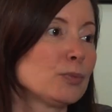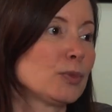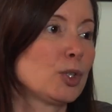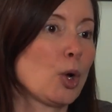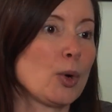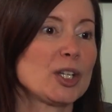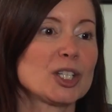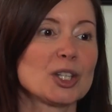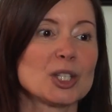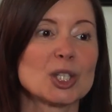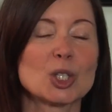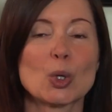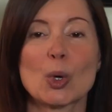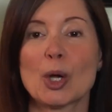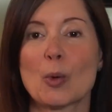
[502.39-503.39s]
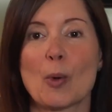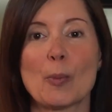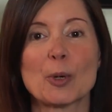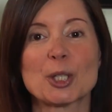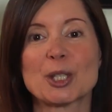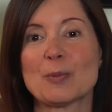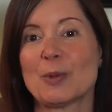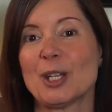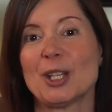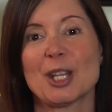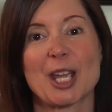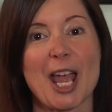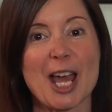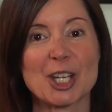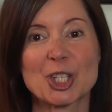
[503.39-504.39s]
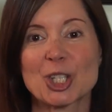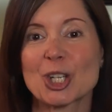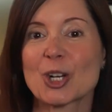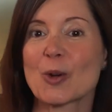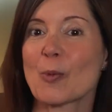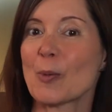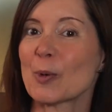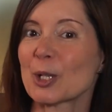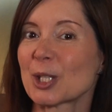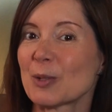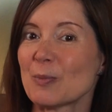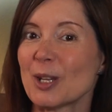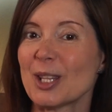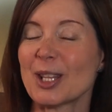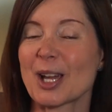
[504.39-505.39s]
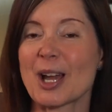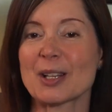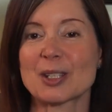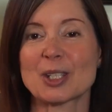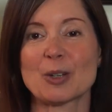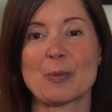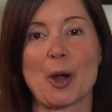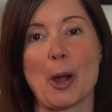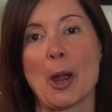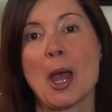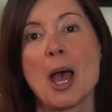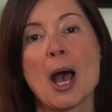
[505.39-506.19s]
going to the store and one person being the cashier and one person being the customer.